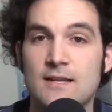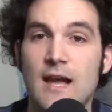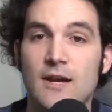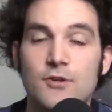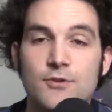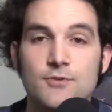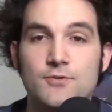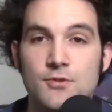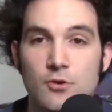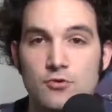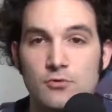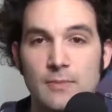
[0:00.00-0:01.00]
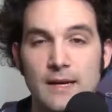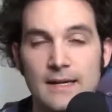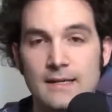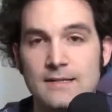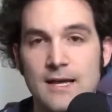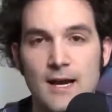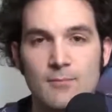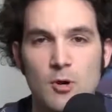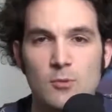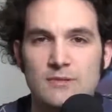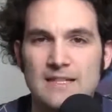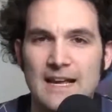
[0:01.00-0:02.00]
tech news, social media tech,
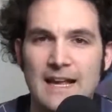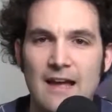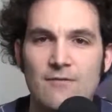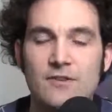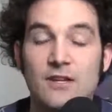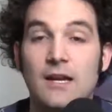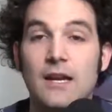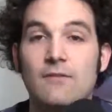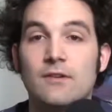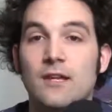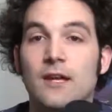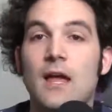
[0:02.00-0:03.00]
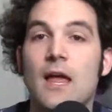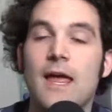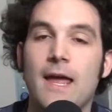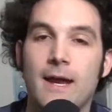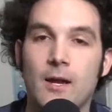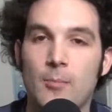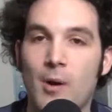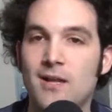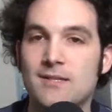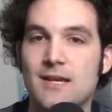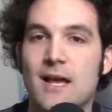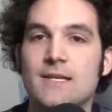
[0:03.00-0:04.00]
mobile tech, everything in a
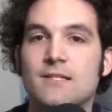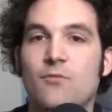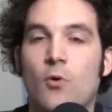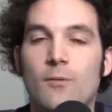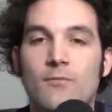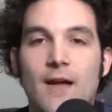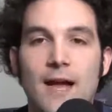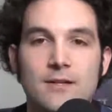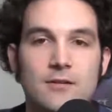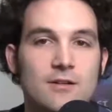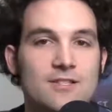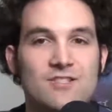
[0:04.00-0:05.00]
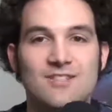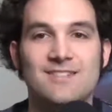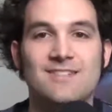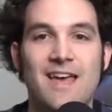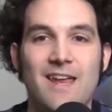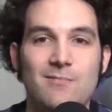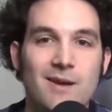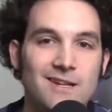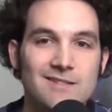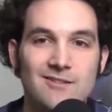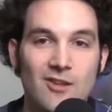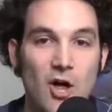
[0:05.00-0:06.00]
bite-sized form factor. It's just 10
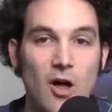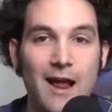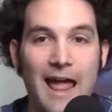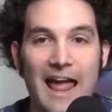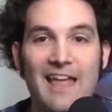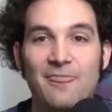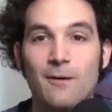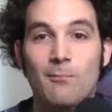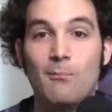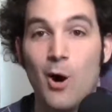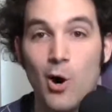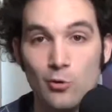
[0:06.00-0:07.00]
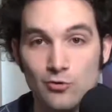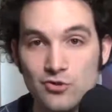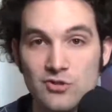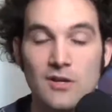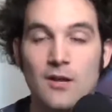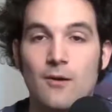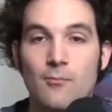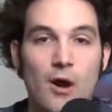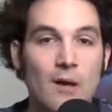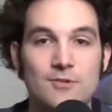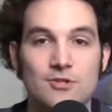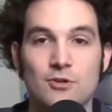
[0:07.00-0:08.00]
minutes long at the most.
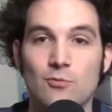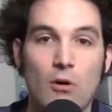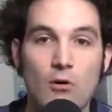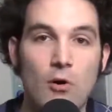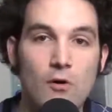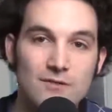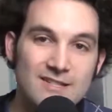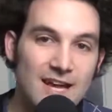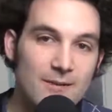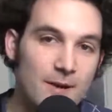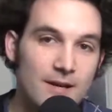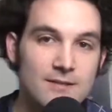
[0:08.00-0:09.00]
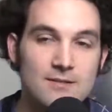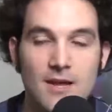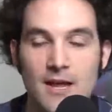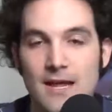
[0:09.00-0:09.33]
Promise you, won't go over 10 minutes.